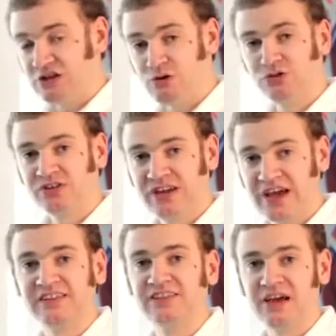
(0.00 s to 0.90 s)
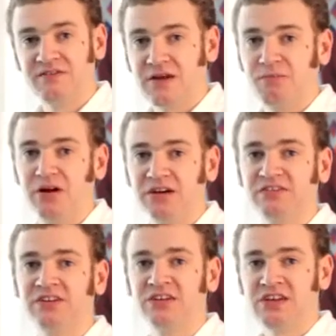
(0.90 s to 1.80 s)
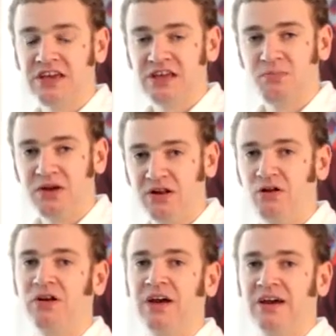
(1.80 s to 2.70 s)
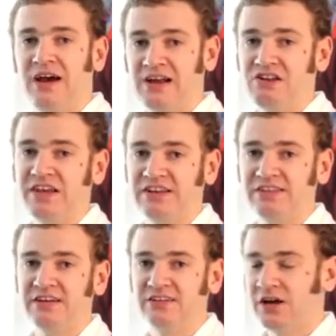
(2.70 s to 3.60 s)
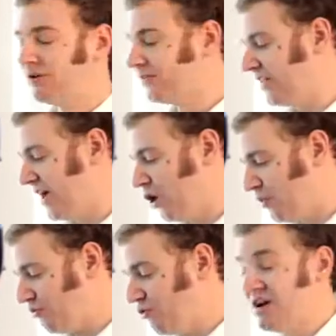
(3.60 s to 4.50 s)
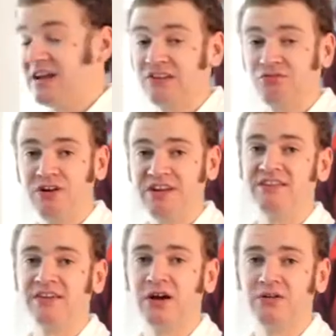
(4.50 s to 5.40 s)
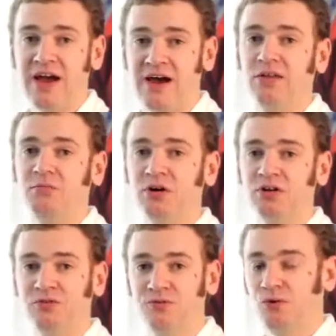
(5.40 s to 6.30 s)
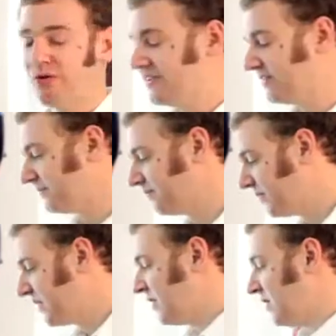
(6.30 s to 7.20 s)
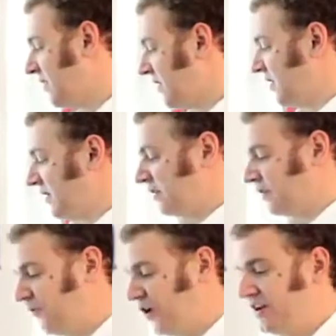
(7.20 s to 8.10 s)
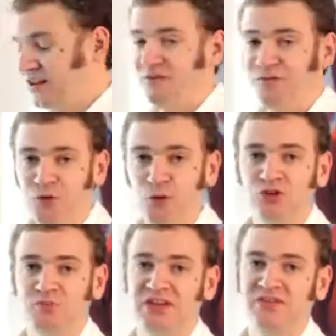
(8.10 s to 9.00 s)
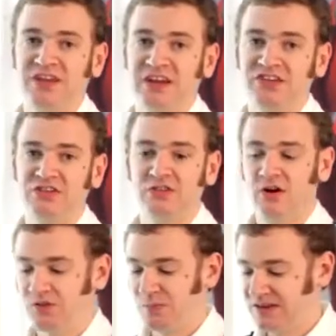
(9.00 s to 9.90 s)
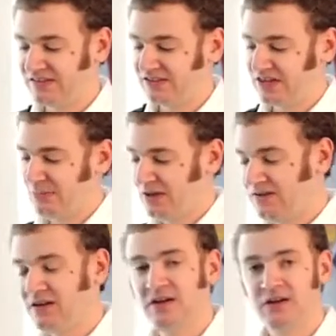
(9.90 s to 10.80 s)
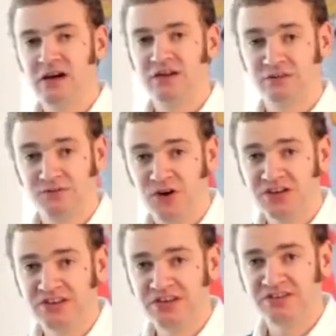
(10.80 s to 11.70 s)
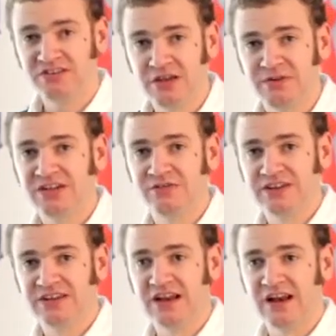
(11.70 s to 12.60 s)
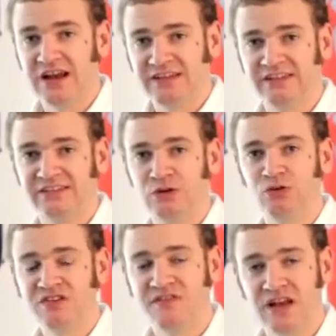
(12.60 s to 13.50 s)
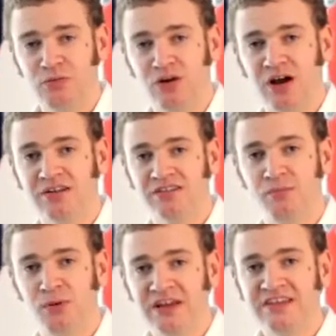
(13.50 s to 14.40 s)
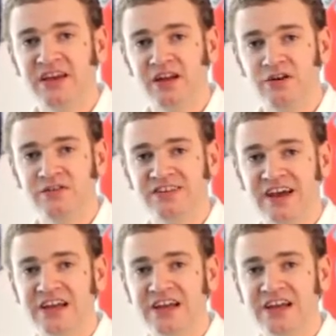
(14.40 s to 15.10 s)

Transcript: you also get a set of earplugs, you get your pin lock, and you get a set of tear-off. So the helmet really is ready to go out of the box for racing. To find out the full specification of the PISTA GP, to find your nearest Team AGV dealer and to see all the available colours, please head over to